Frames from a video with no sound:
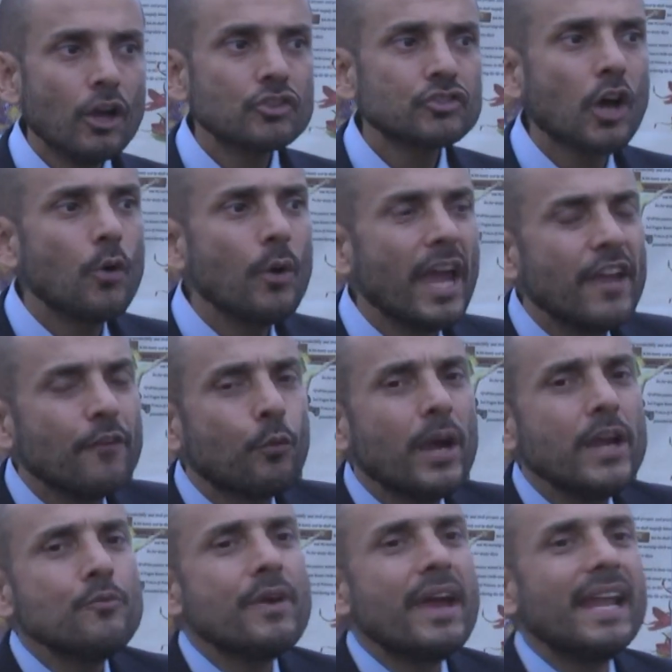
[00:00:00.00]
So if
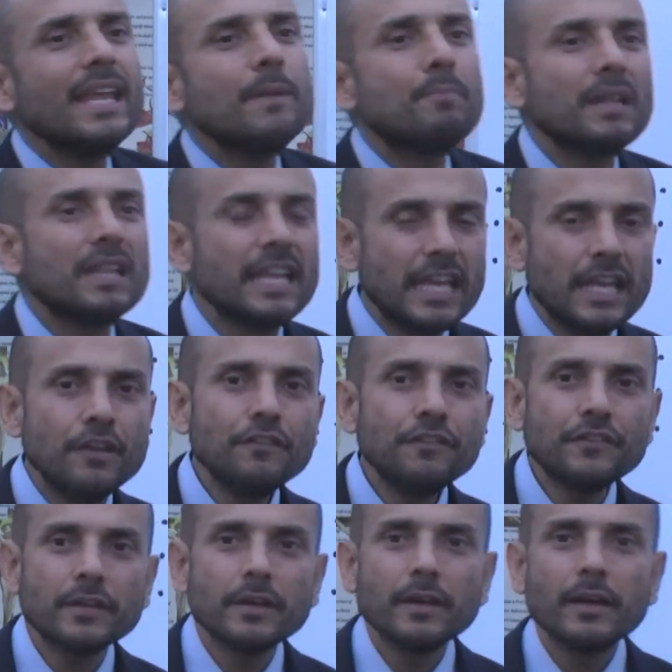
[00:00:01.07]
we really
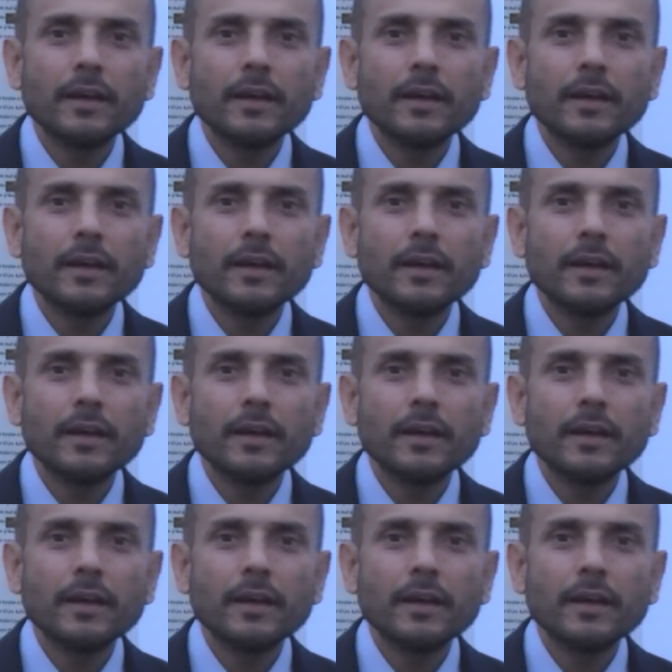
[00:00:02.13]
believed